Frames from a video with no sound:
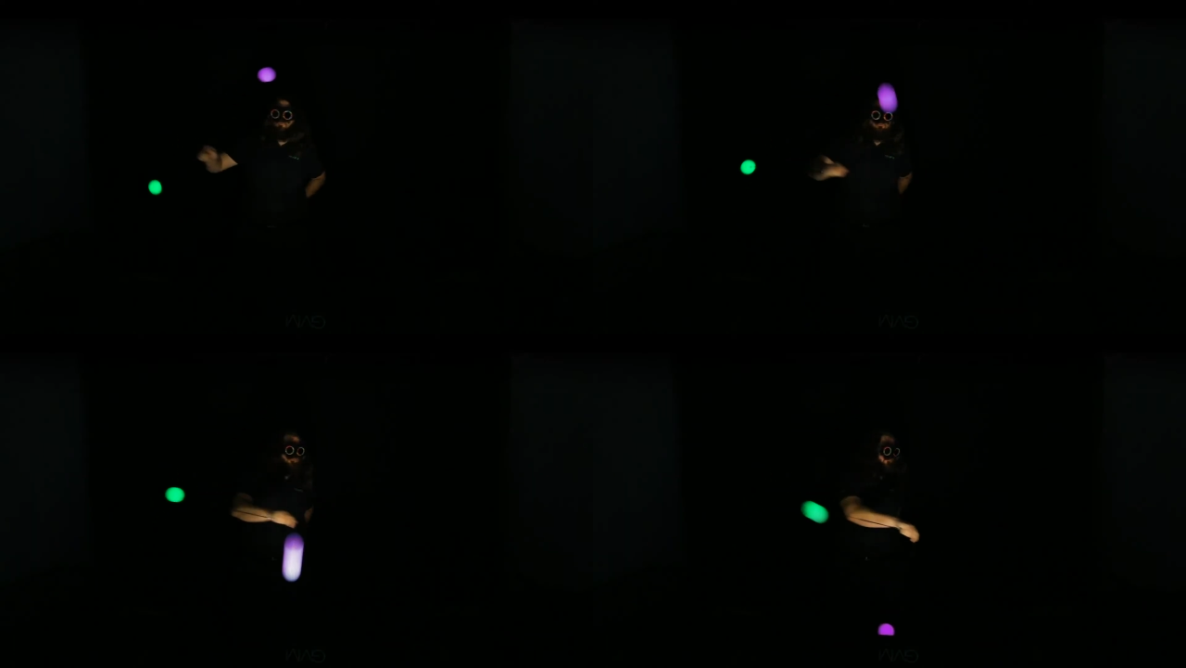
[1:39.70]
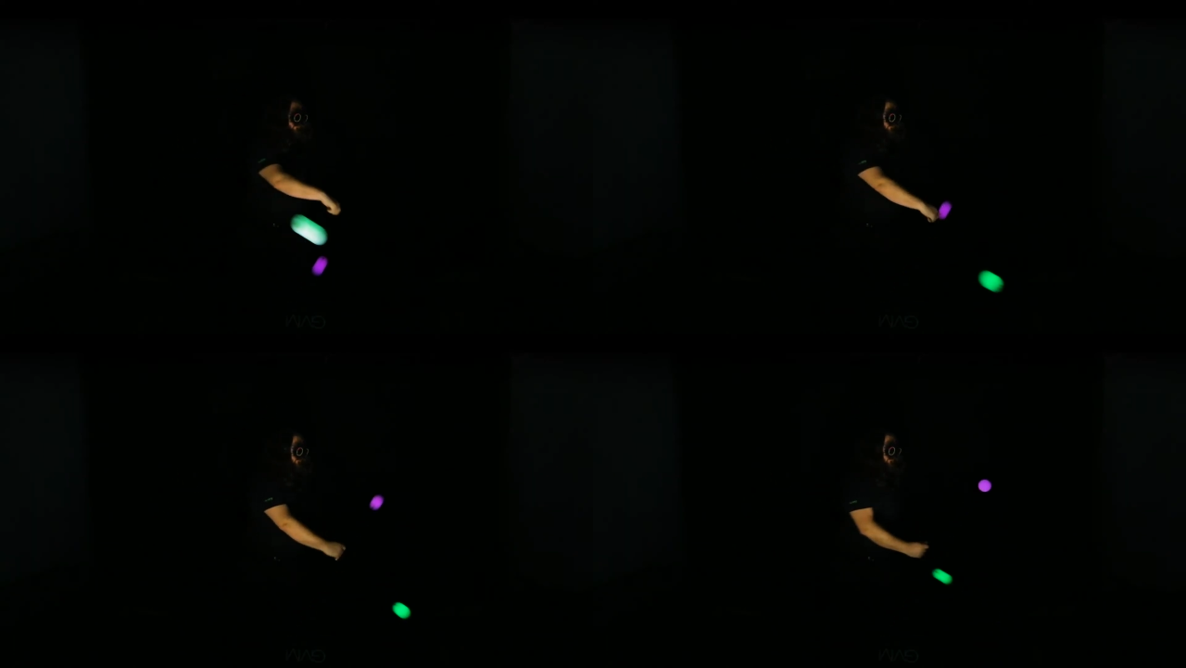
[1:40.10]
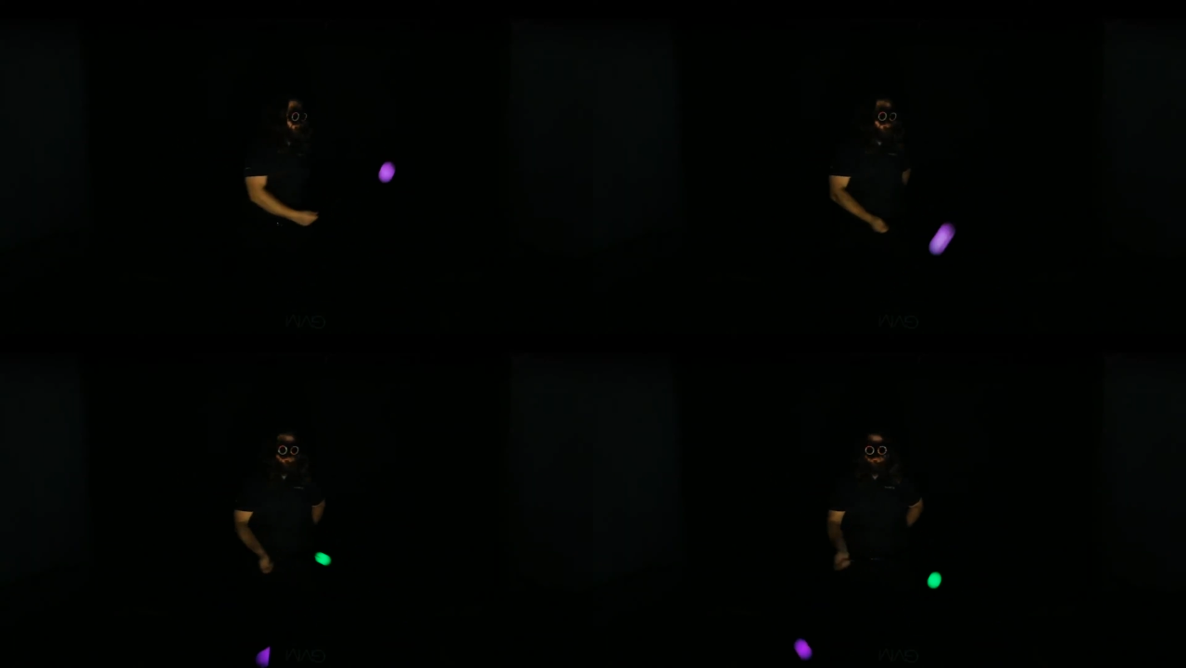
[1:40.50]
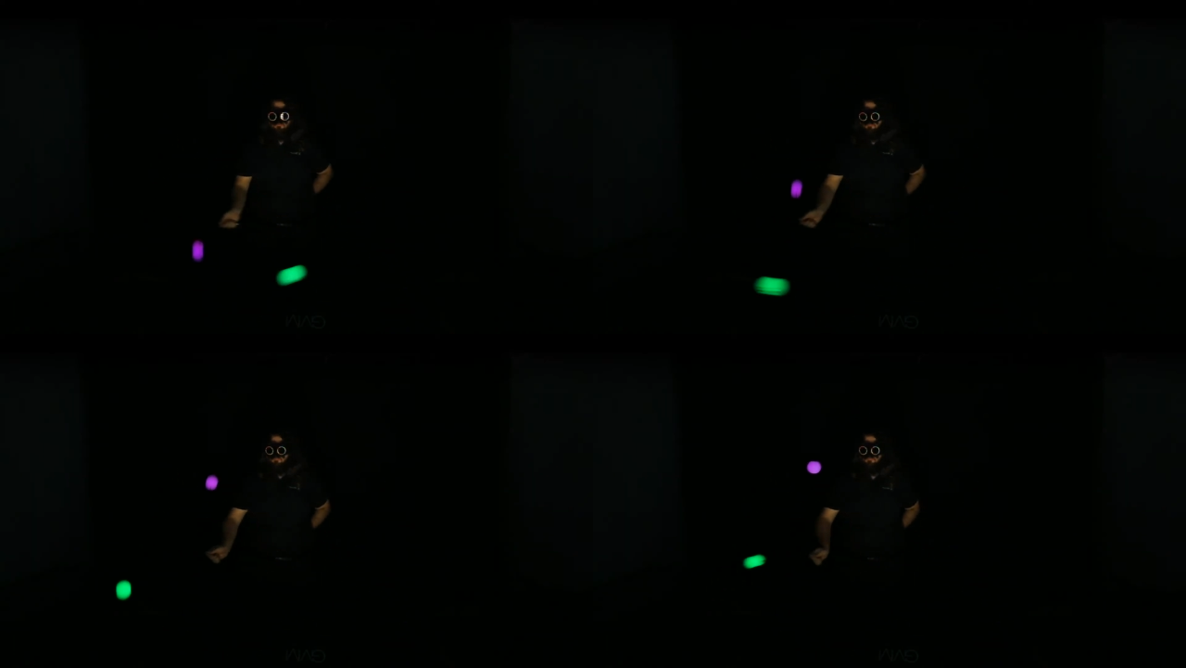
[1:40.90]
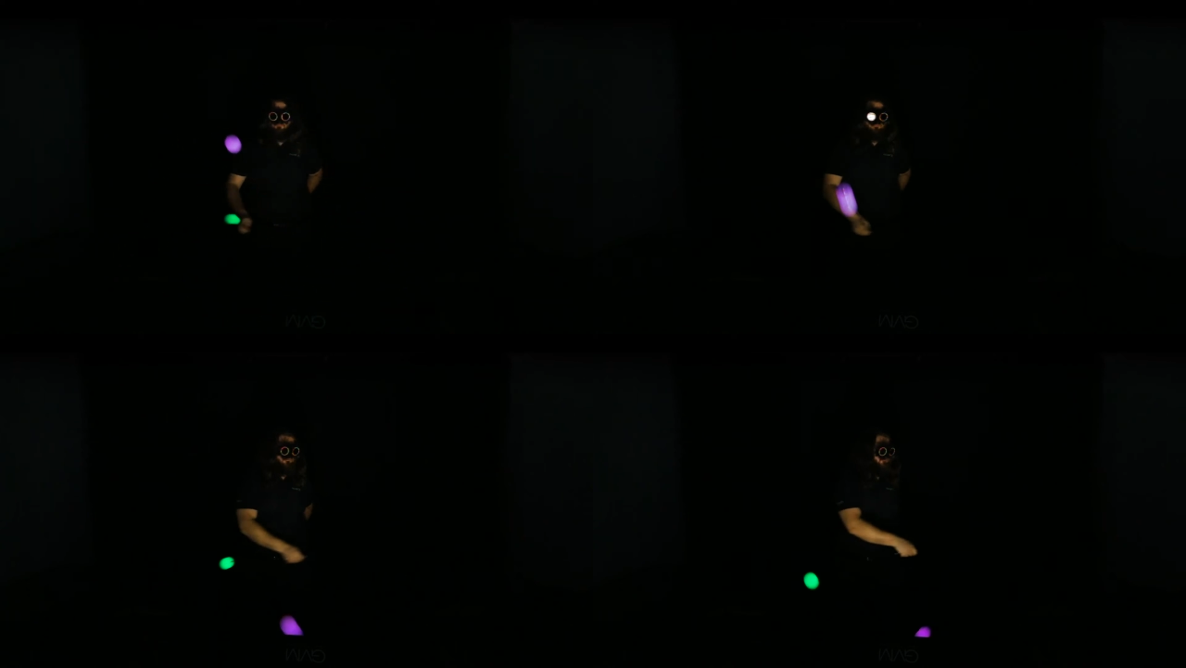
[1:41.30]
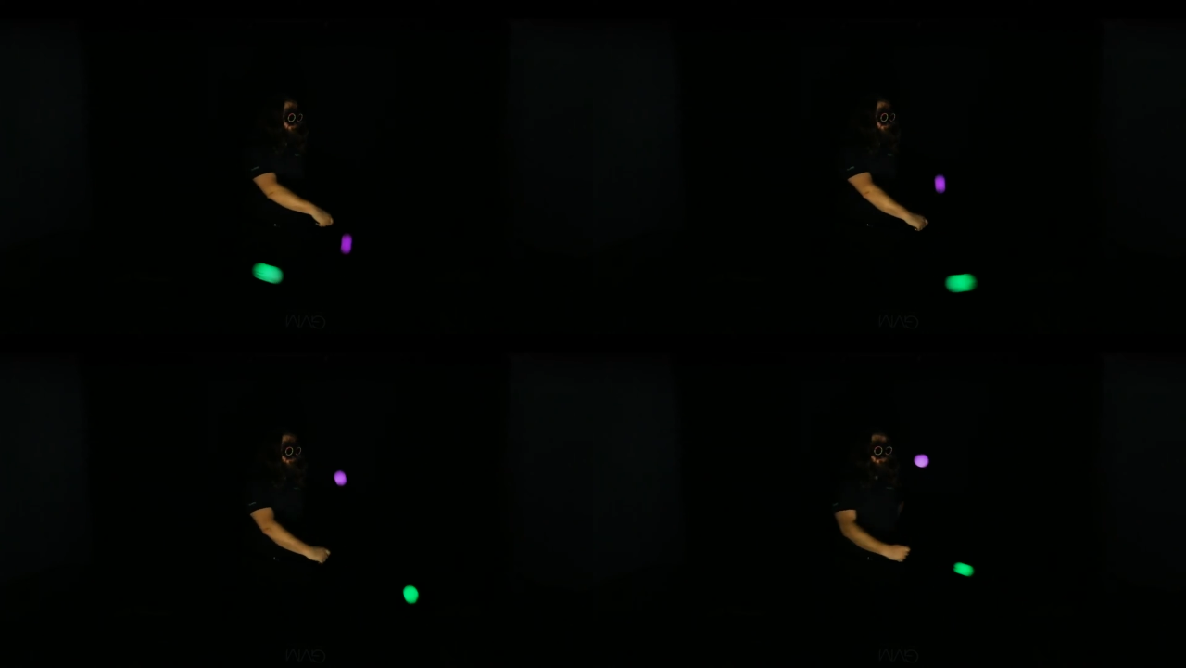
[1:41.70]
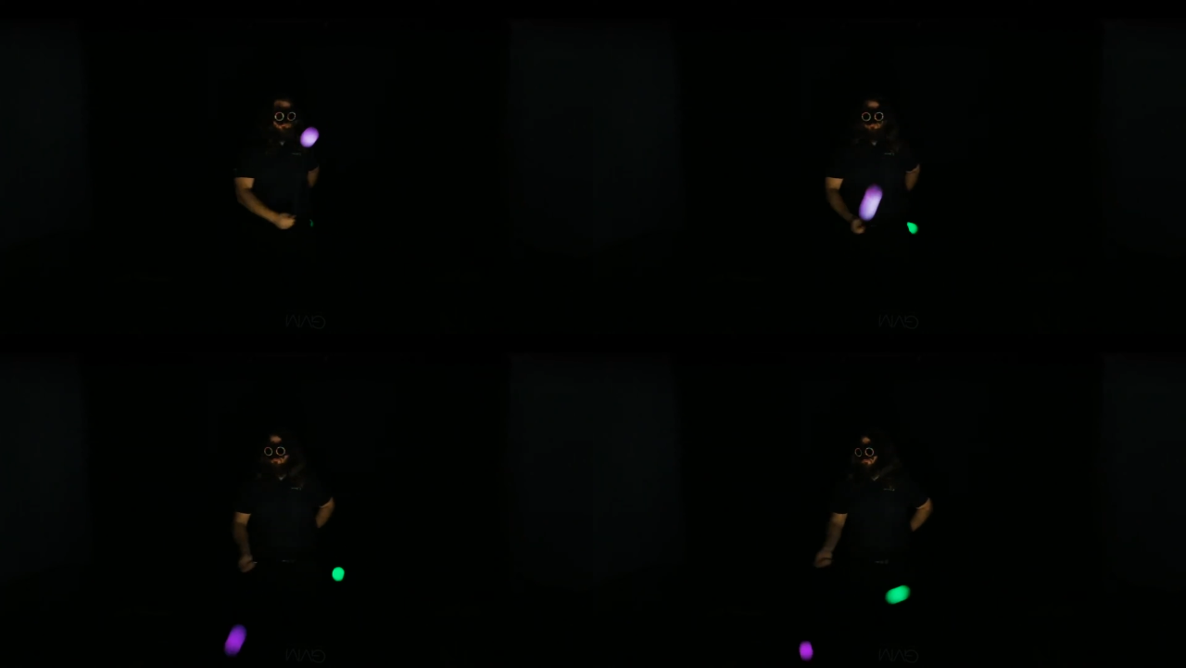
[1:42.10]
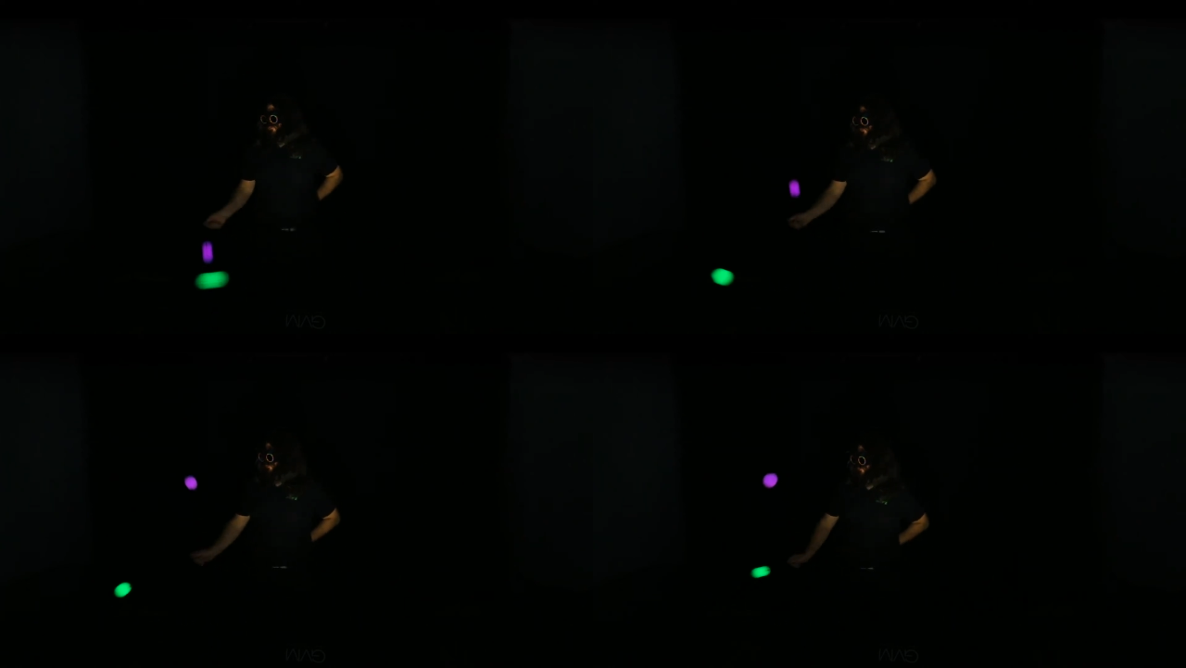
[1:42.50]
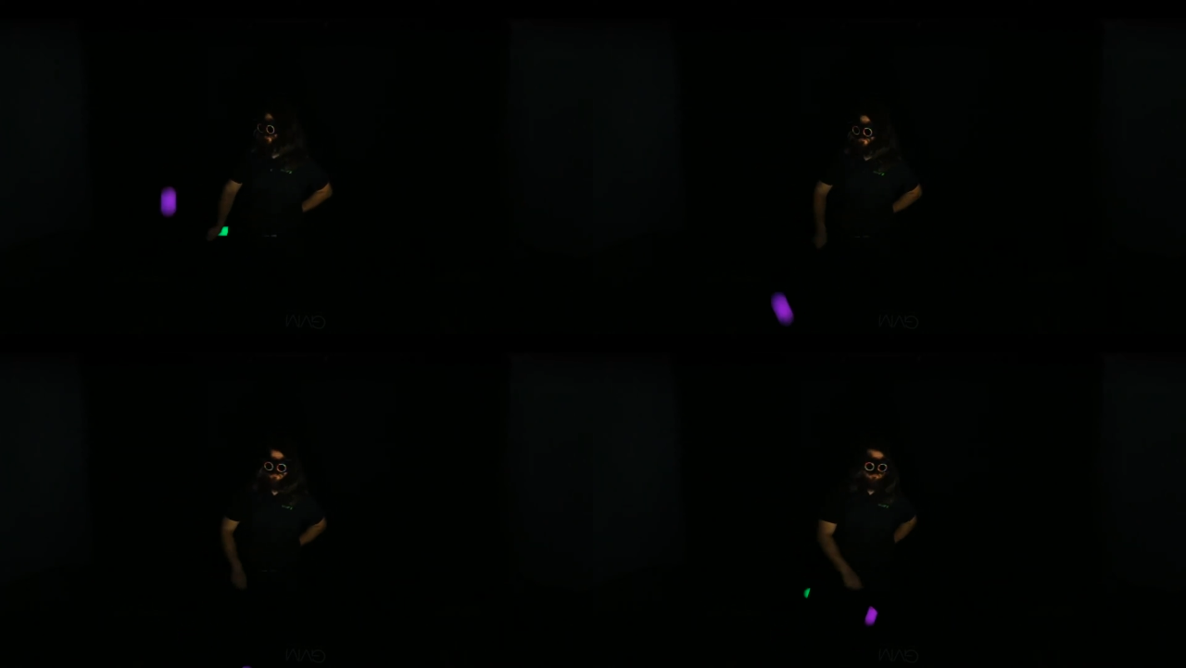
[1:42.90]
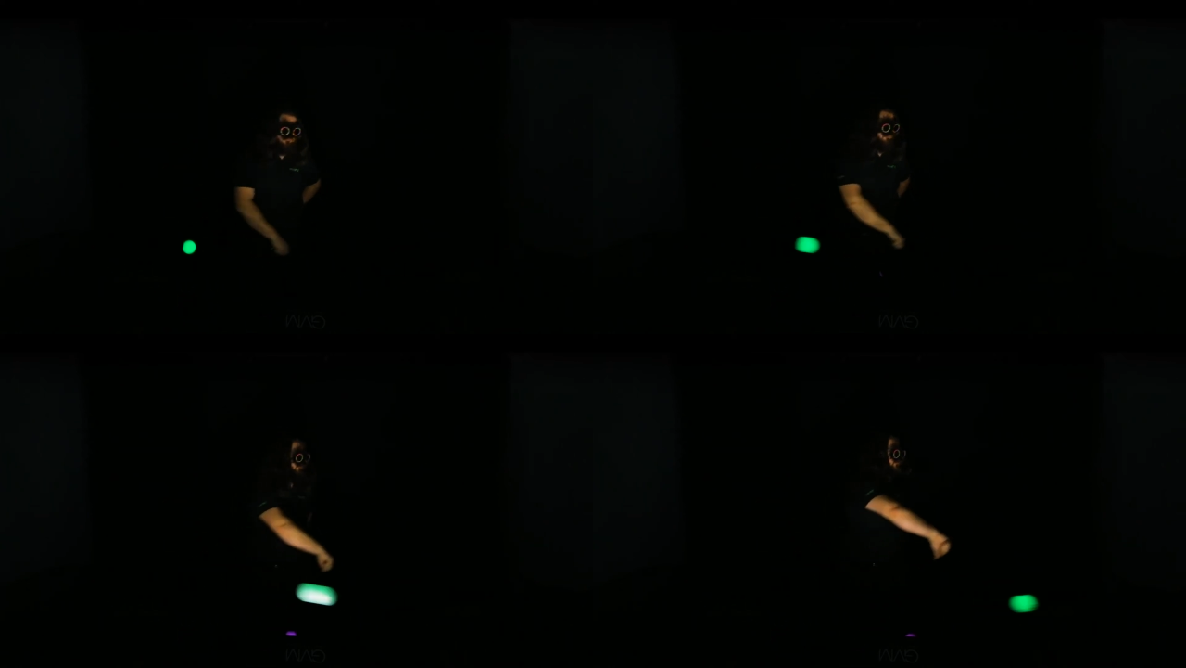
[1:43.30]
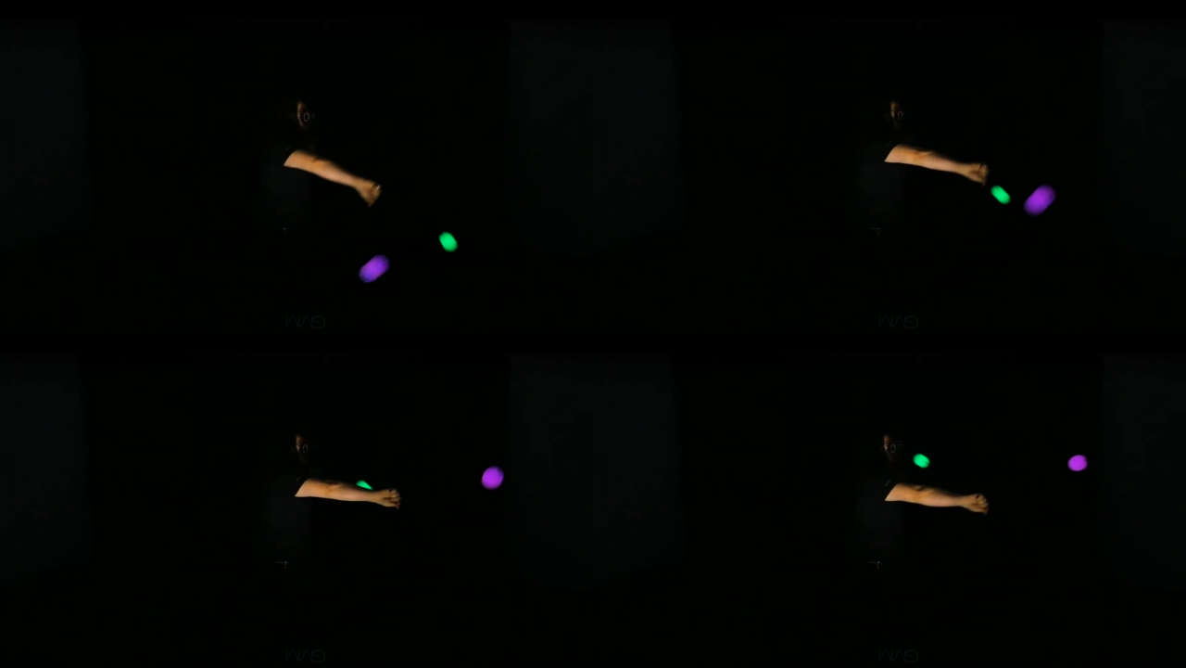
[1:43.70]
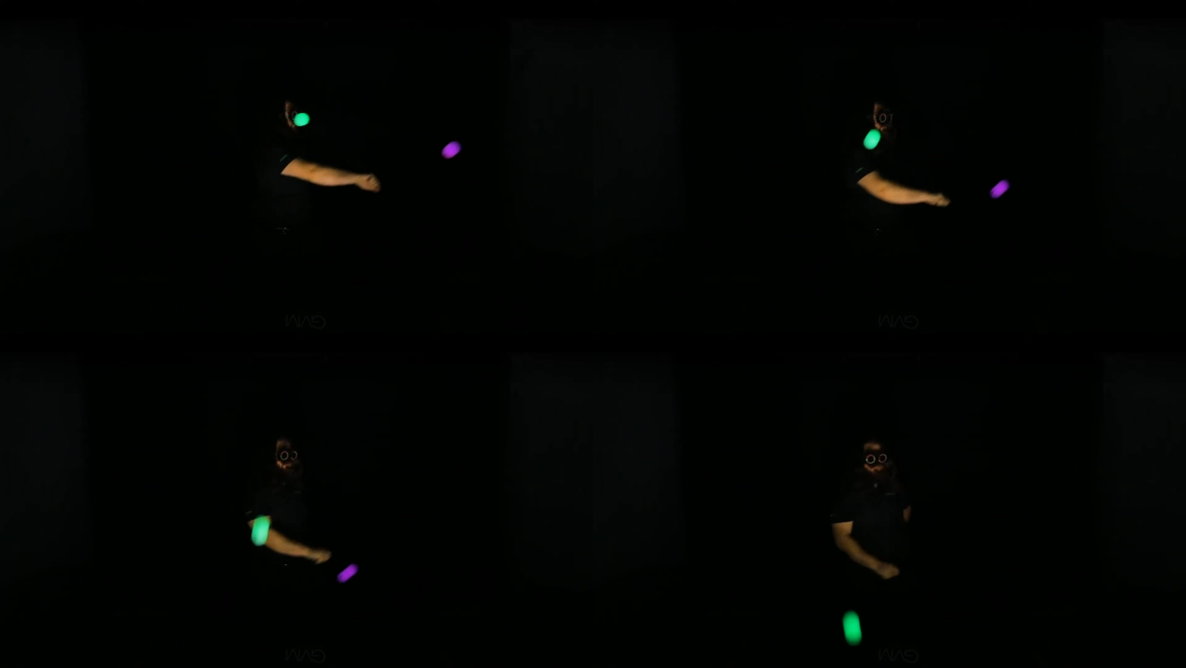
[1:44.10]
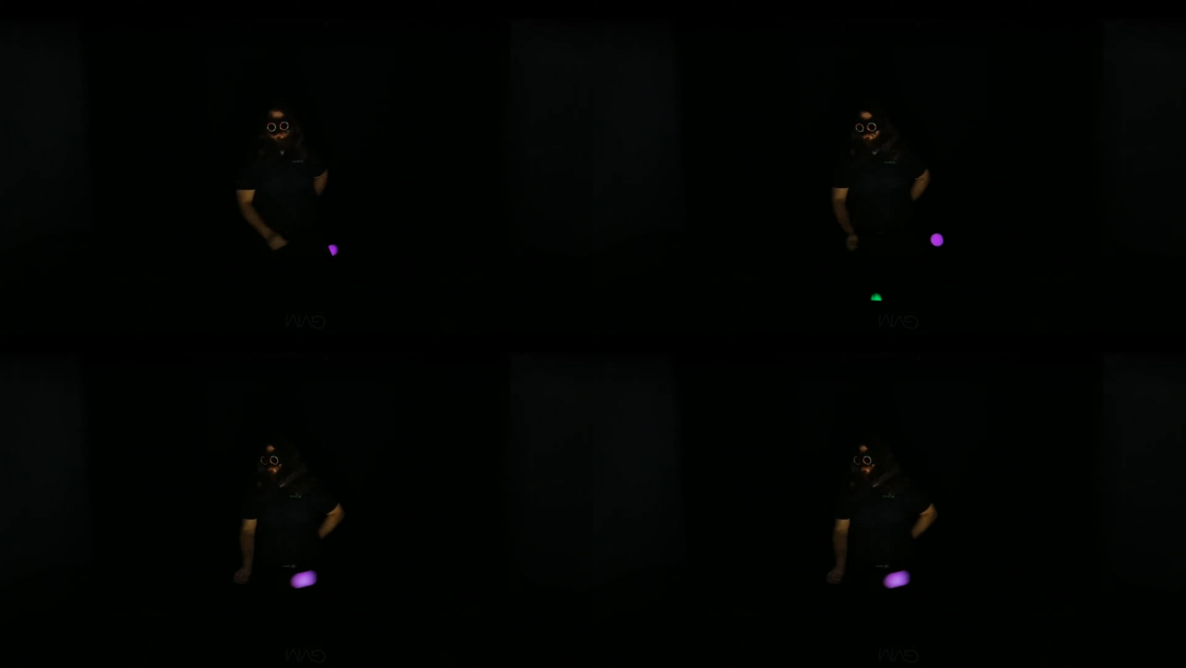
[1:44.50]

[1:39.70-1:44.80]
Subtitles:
(no speaker visible)